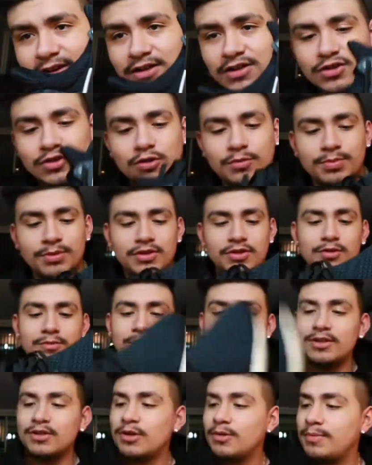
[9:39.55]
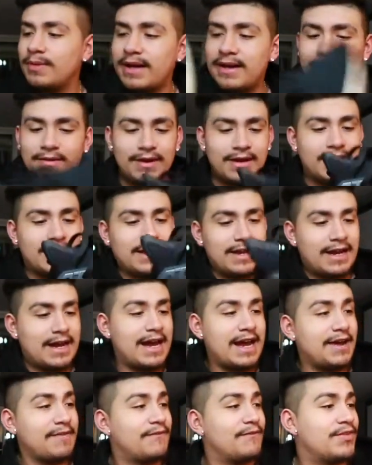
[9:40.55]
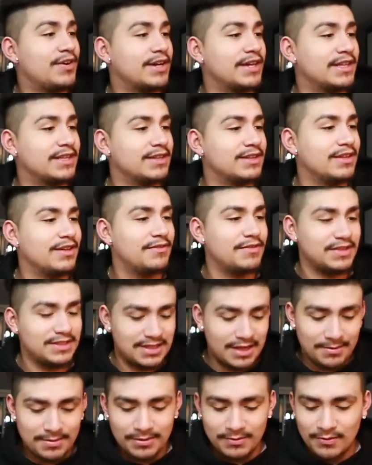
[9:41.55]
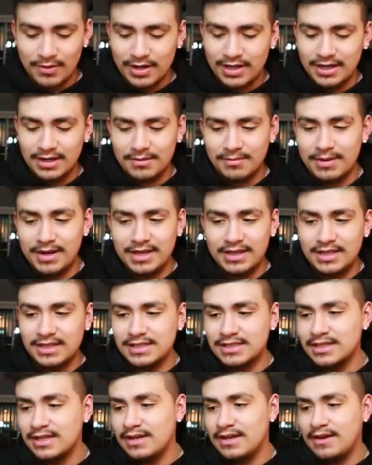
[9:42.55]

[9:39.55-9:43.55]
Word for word: Super dope. I fucking love this. I've been wanting to buy these